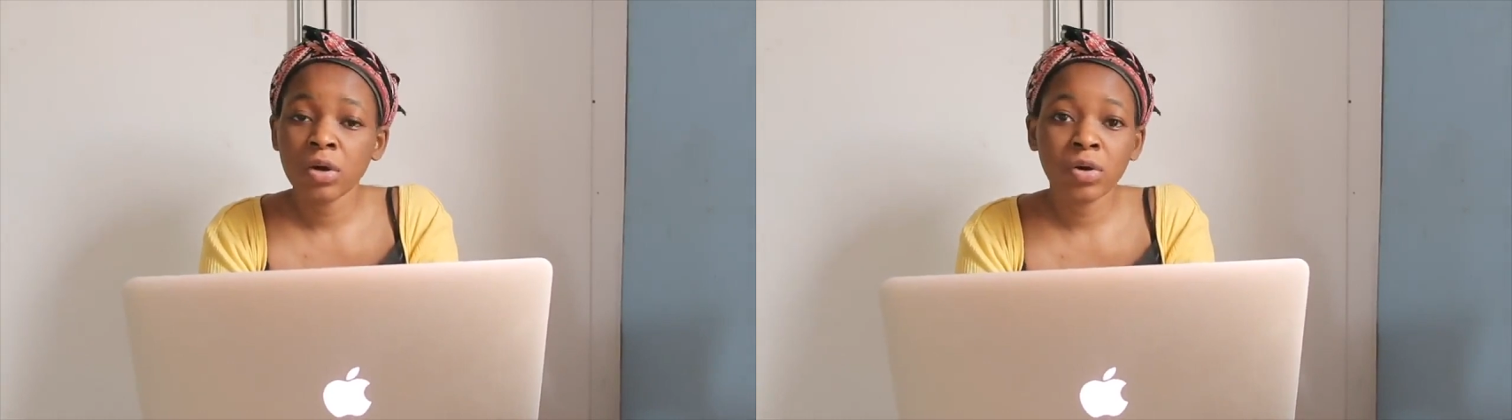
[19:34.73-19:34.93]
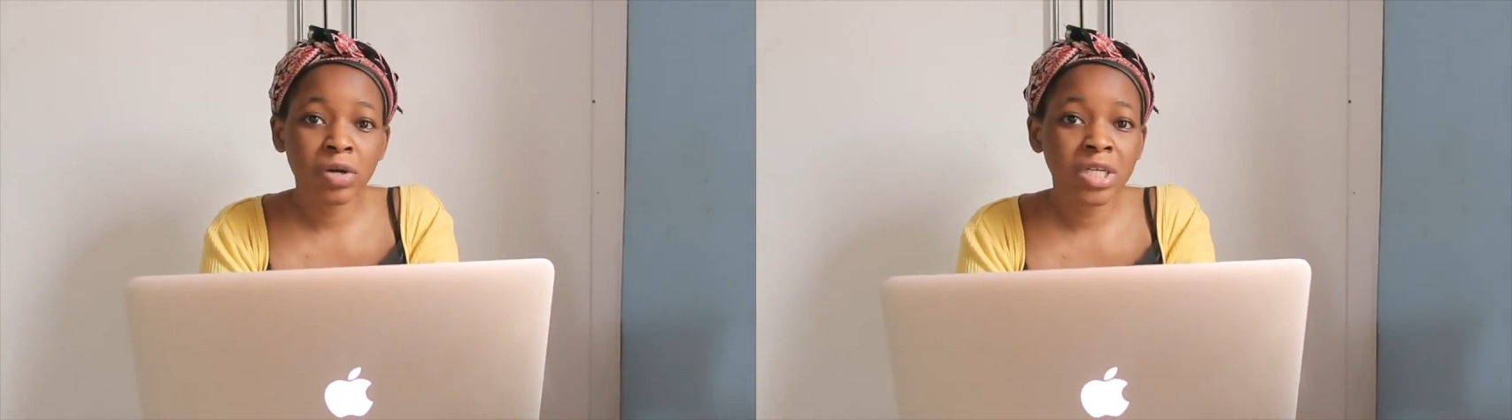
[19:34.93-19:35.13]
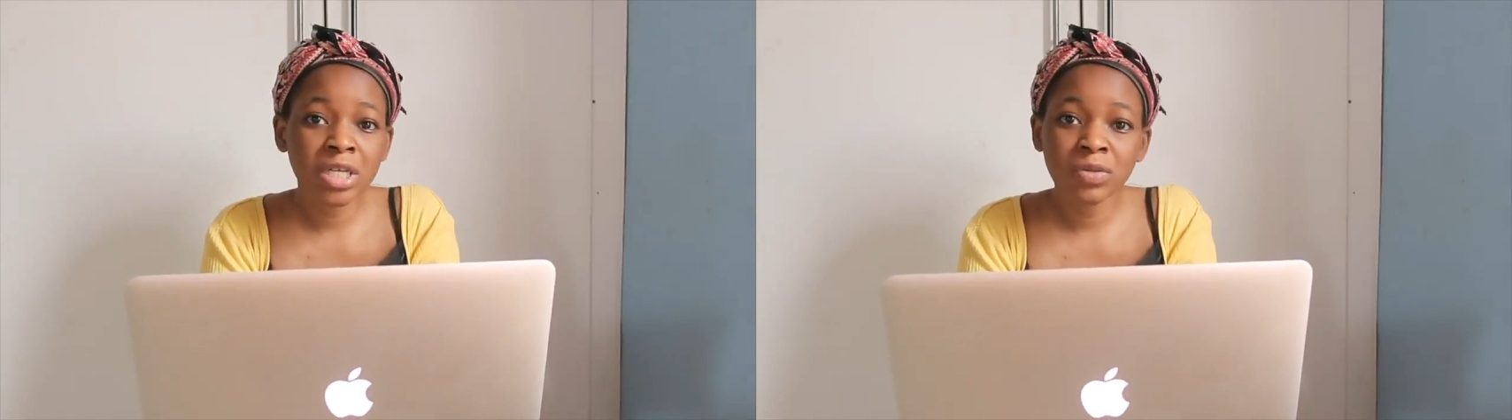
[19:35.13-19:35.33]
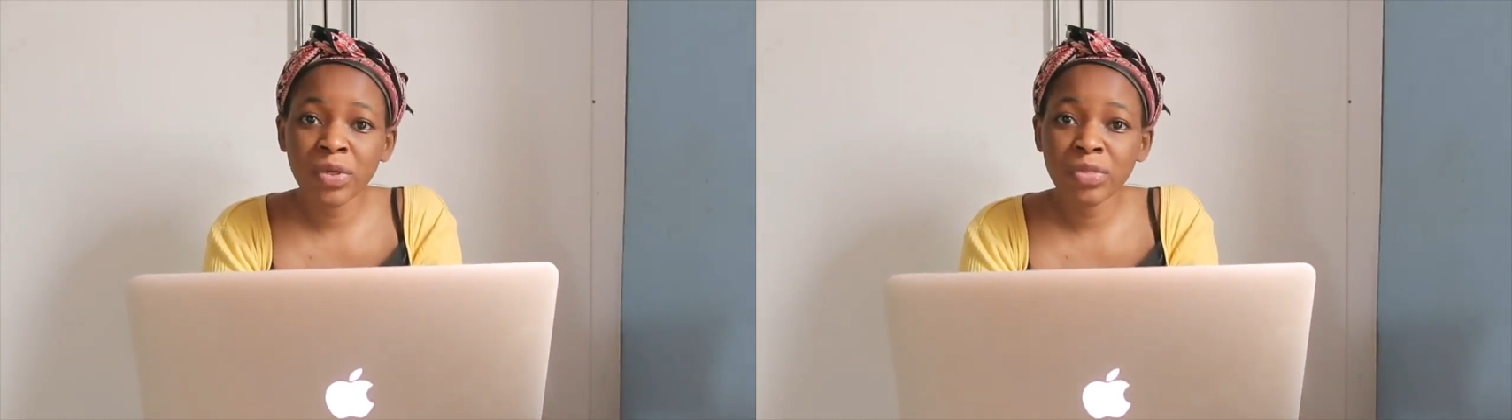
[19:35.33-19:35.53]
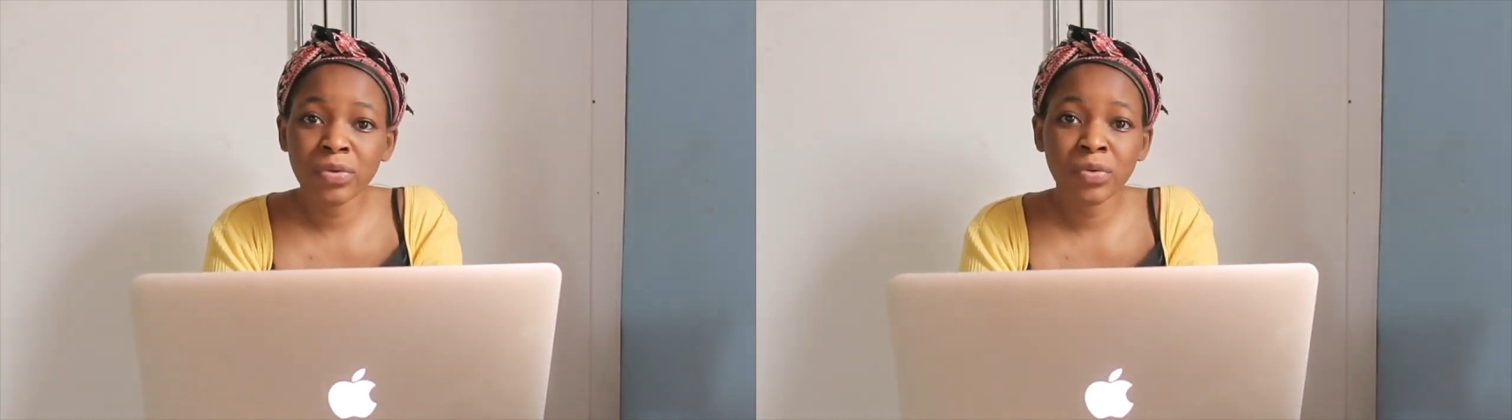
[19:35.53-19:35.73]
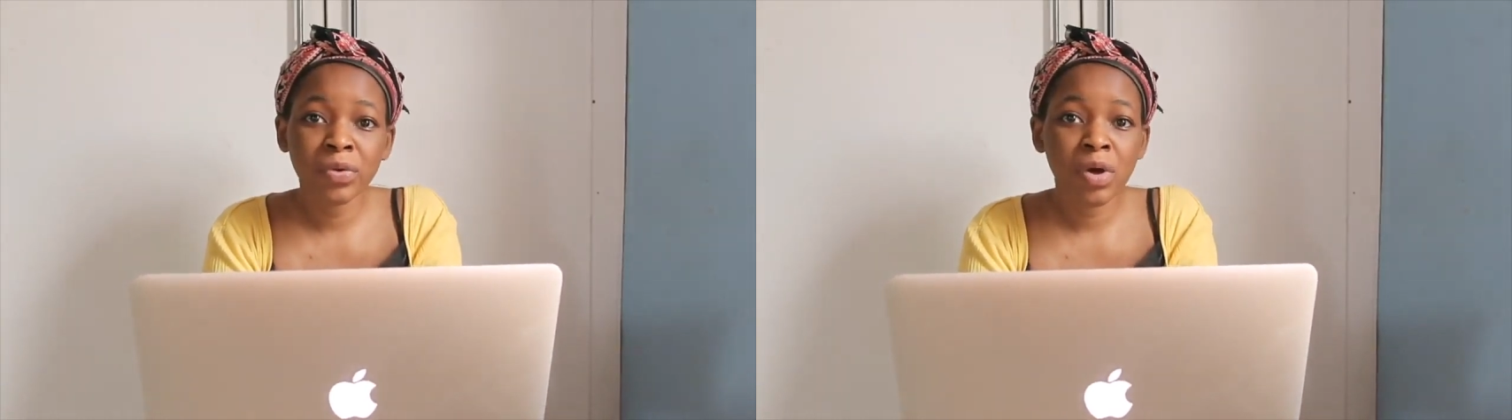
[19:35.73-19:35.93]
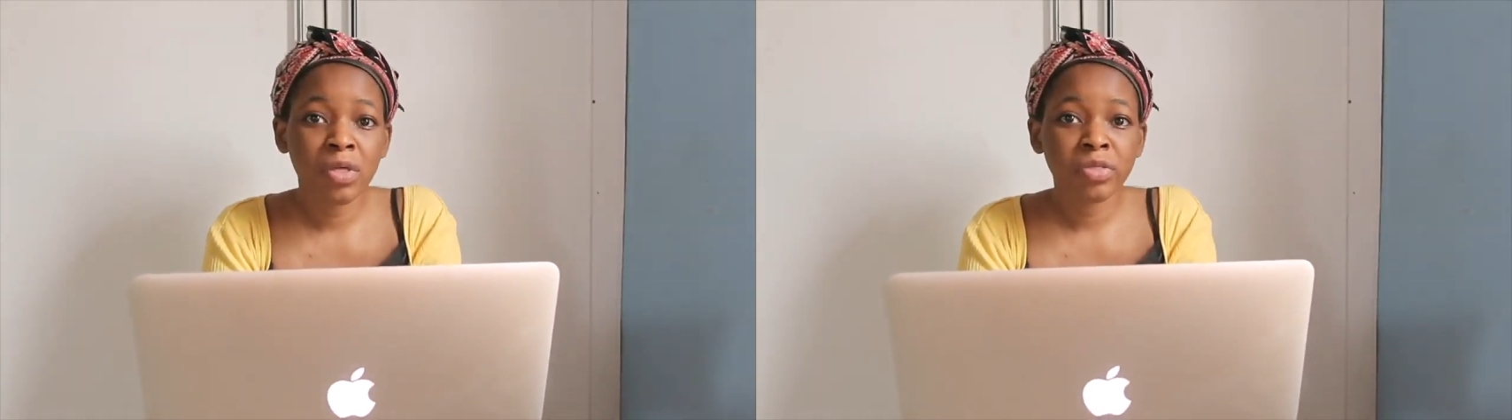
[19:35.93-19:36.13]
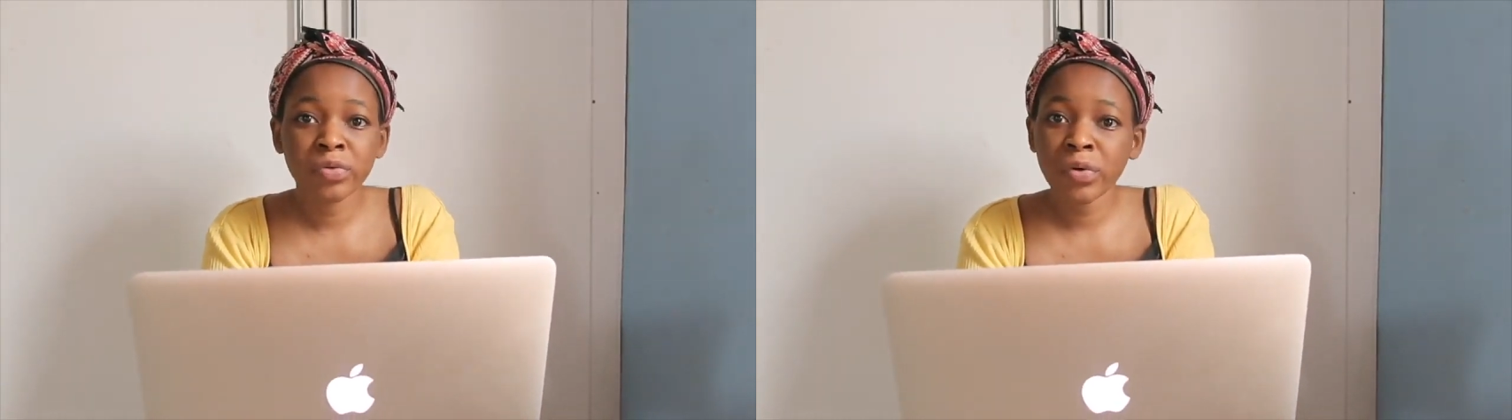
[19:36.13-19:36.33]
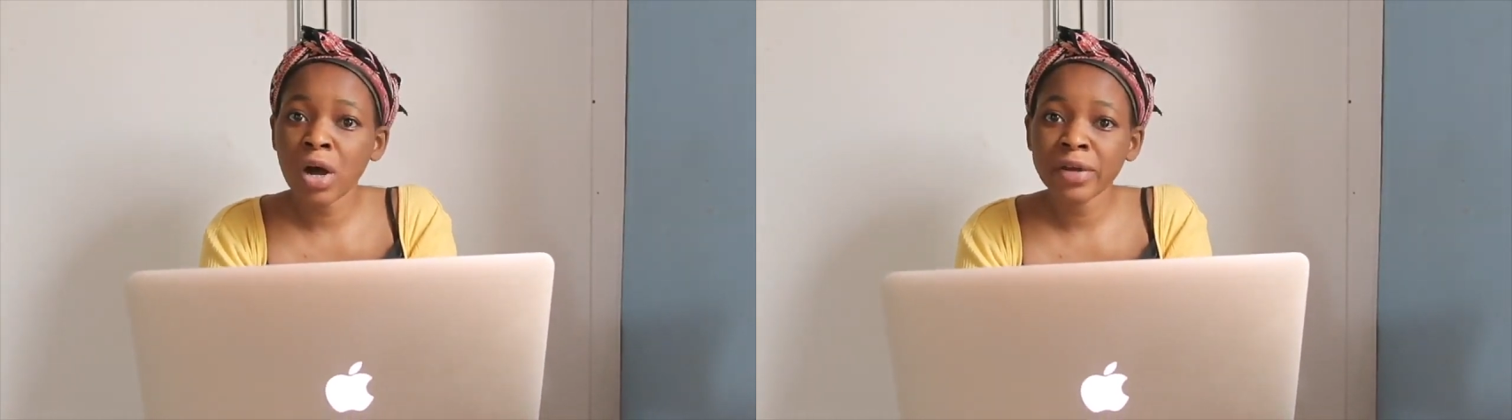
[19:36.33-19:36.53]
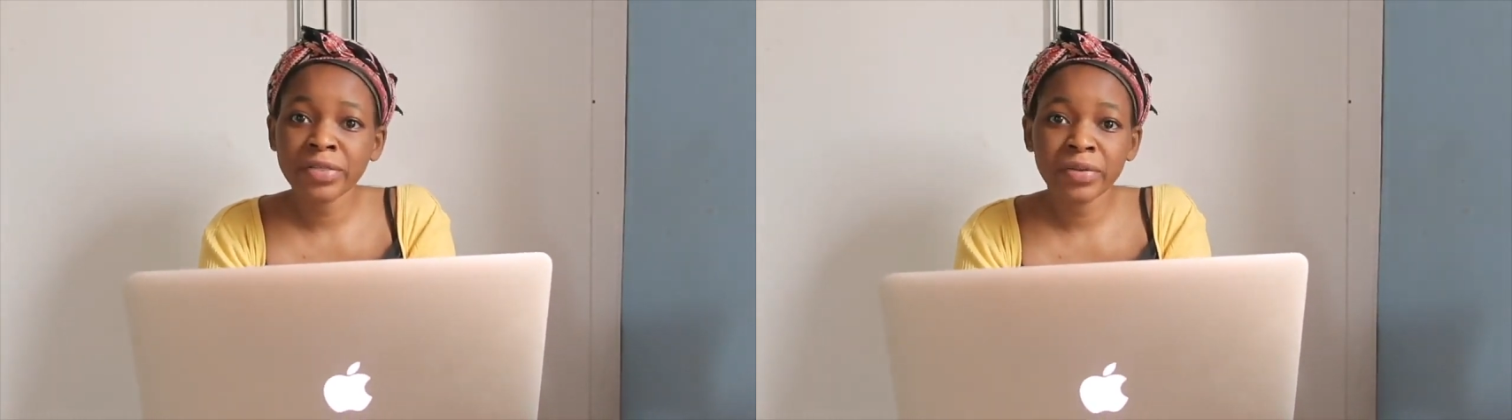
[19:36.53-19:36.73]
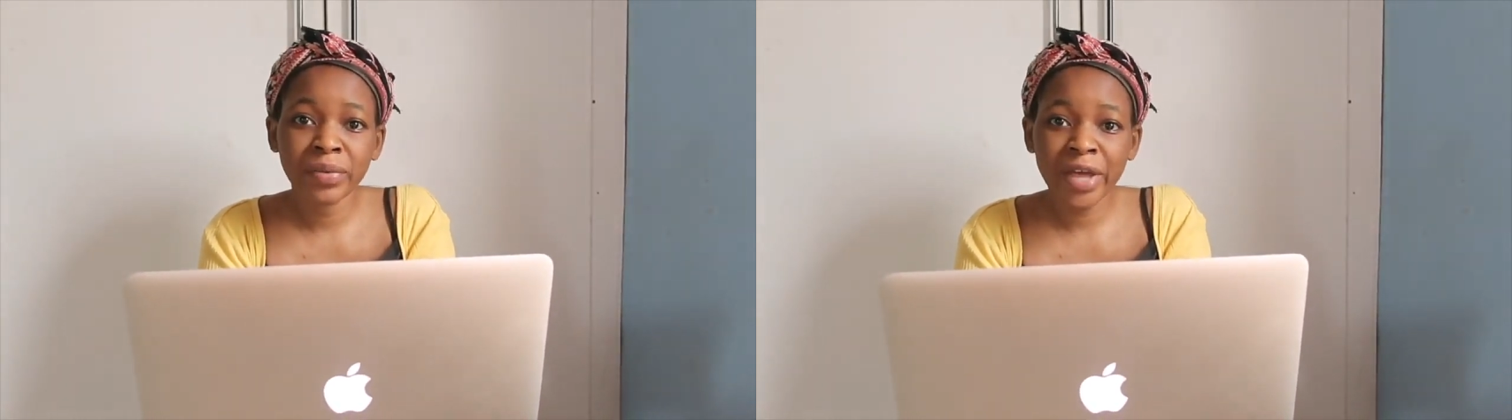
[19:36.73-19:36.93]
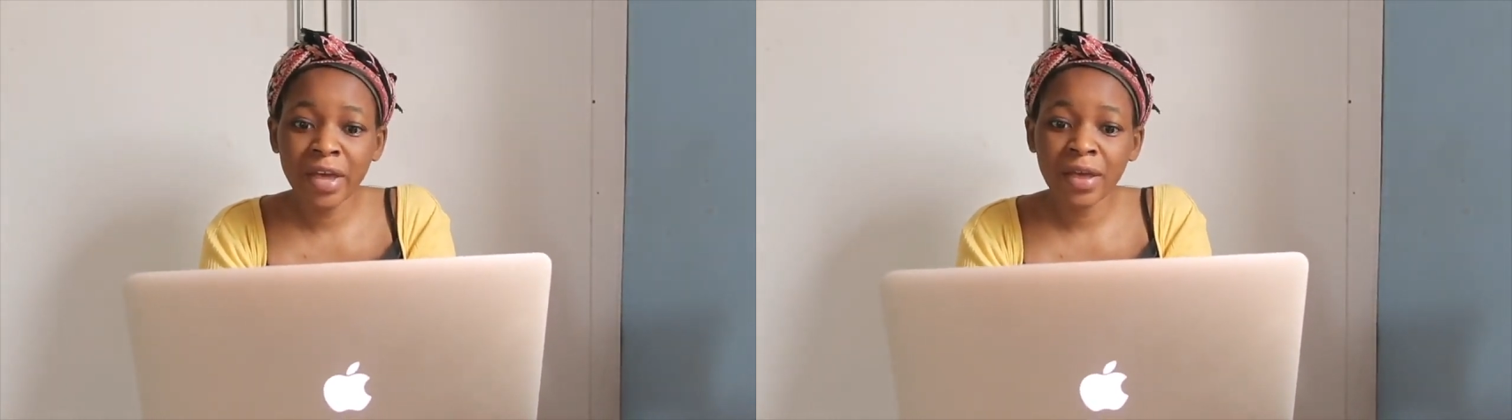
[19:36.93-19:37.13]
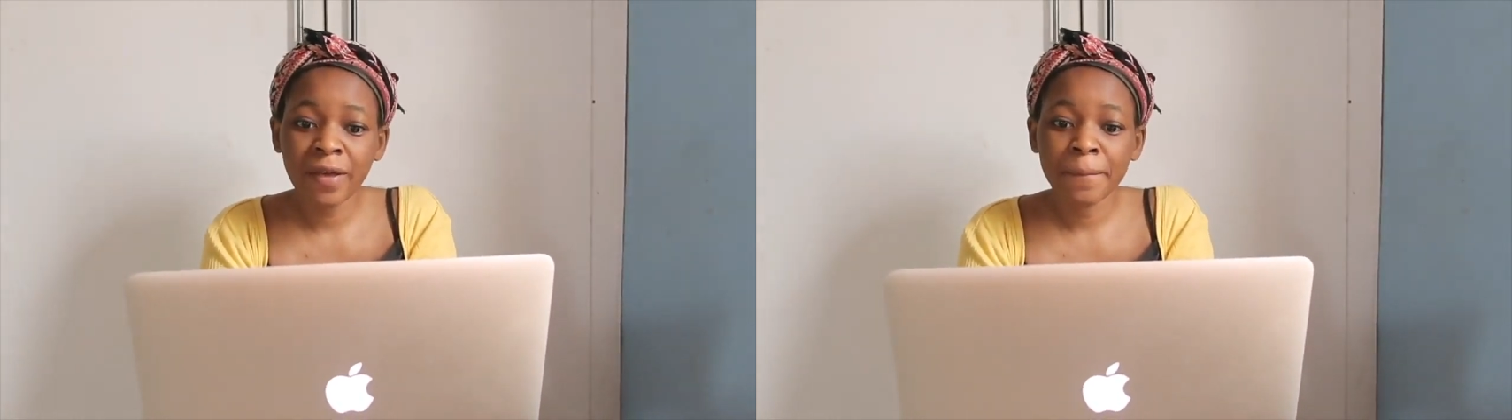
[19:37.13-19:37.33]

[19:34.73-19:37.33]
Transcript: God is with you throughout the way.